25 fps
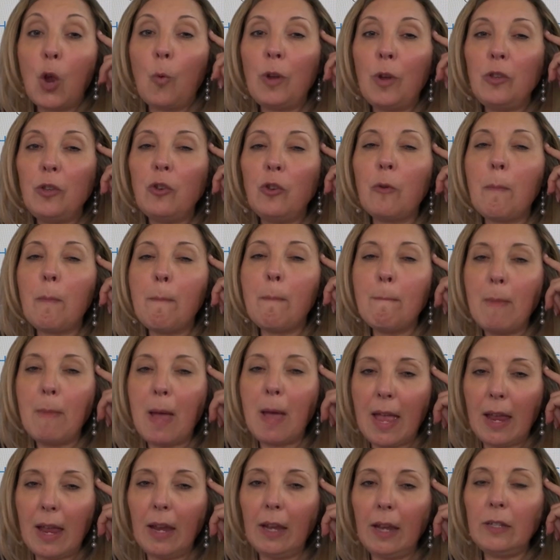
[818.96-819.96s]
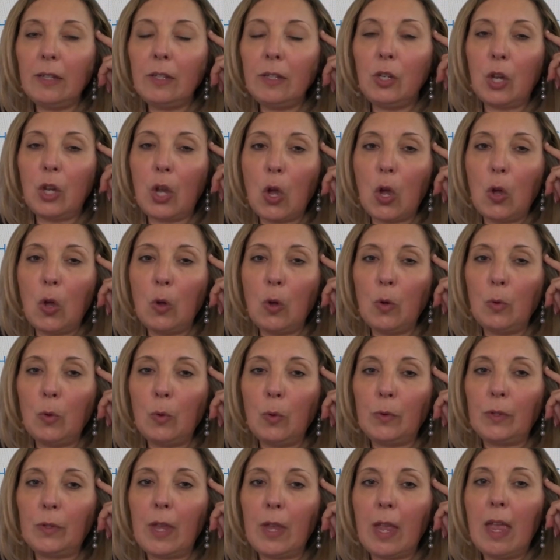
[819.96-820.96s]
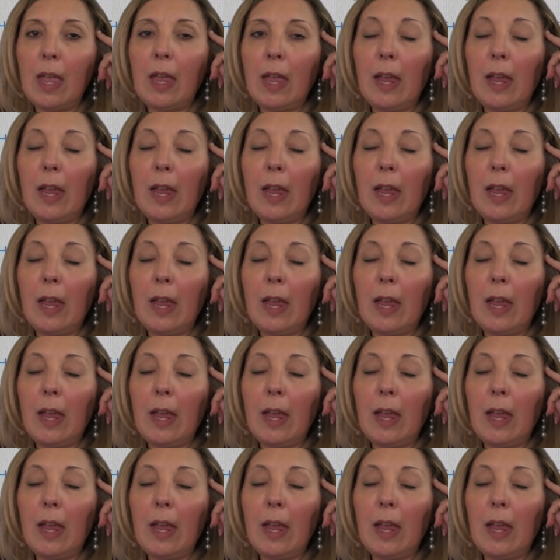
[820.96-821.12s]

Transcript: When your mind goes